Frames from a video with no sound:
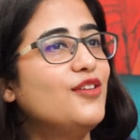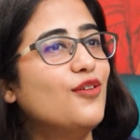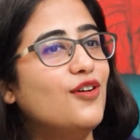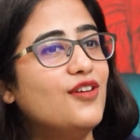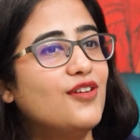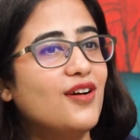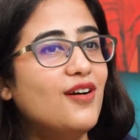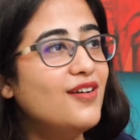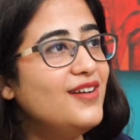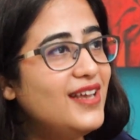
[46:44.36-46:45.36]
you're
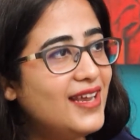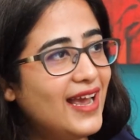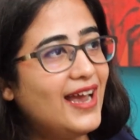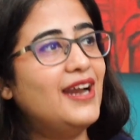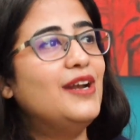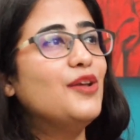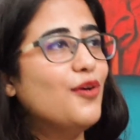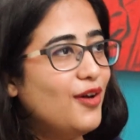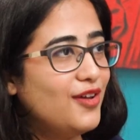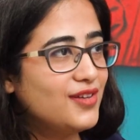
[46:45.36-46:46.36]
earning and
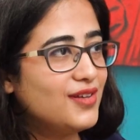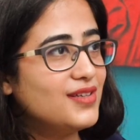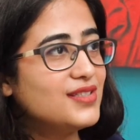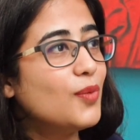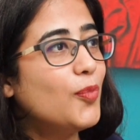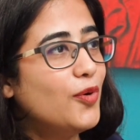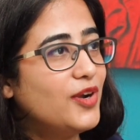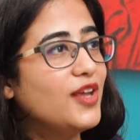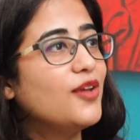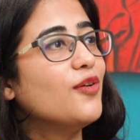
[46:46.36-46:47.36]
you're
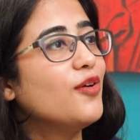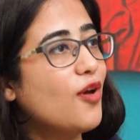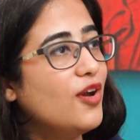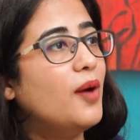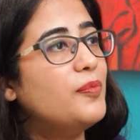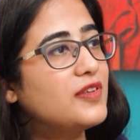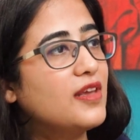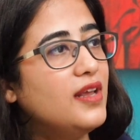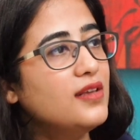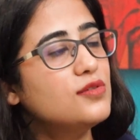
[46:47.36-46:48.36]
supporting your
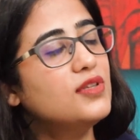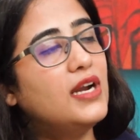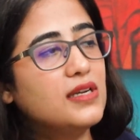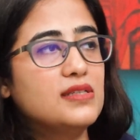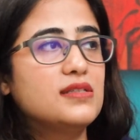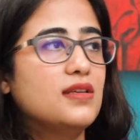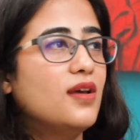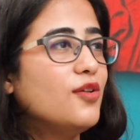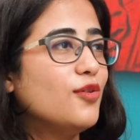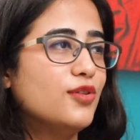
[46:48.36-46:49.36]
upskilling. So that is
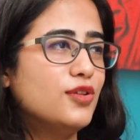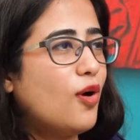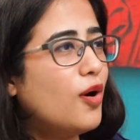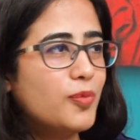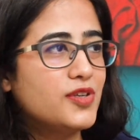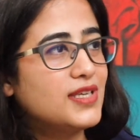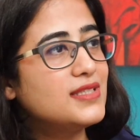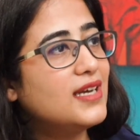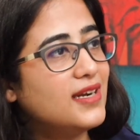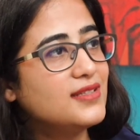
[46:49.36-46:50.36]
the thought process
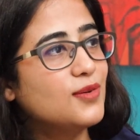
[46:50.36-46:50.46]
that has